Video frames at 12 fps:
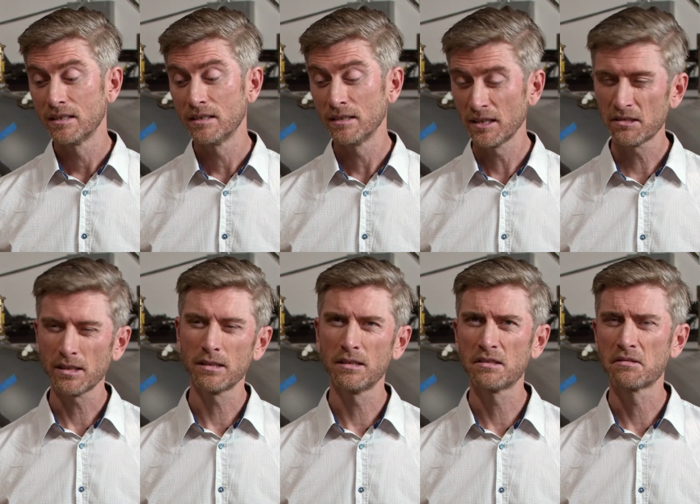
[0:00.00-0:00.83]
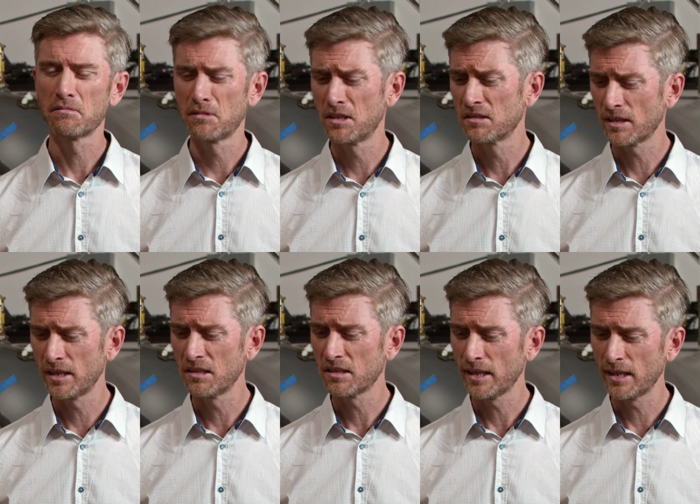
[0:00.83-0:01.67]
unless that is the
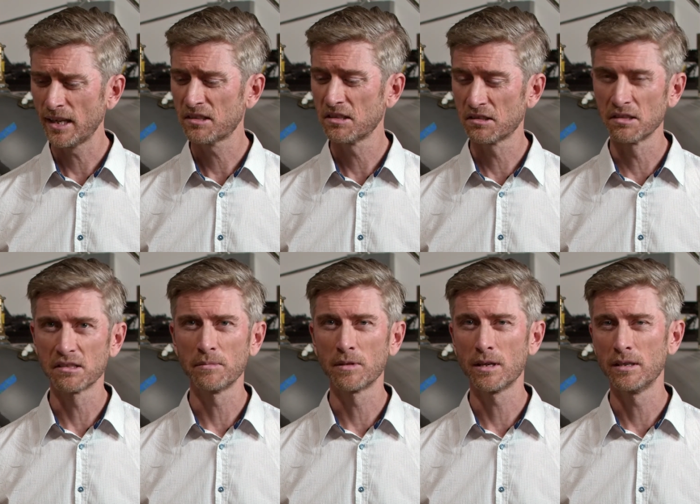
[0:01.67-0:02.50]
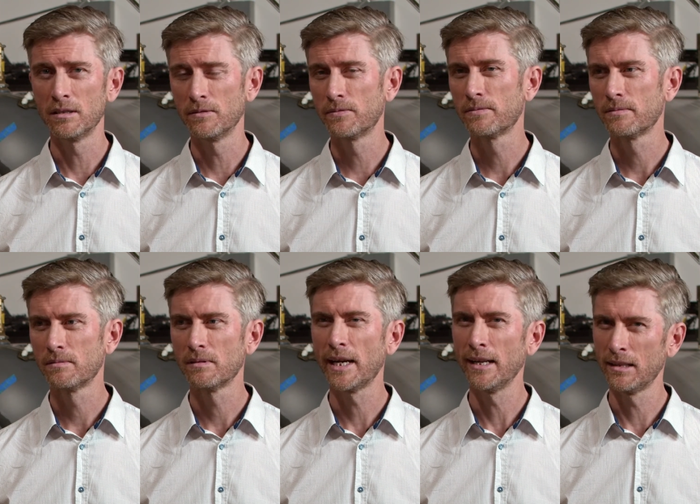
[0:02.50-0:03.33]
designers had access to some kind of
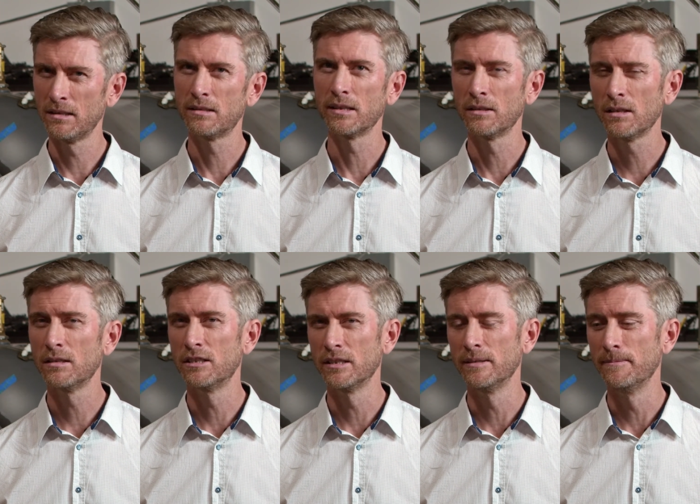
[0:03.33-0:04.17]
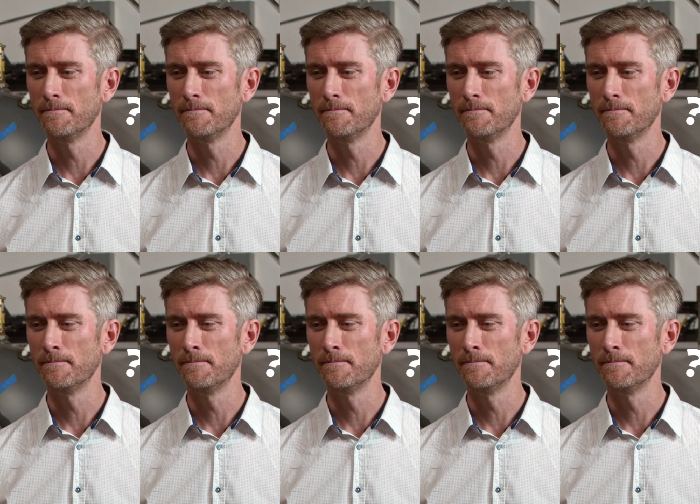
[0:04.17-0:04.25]
alien technology.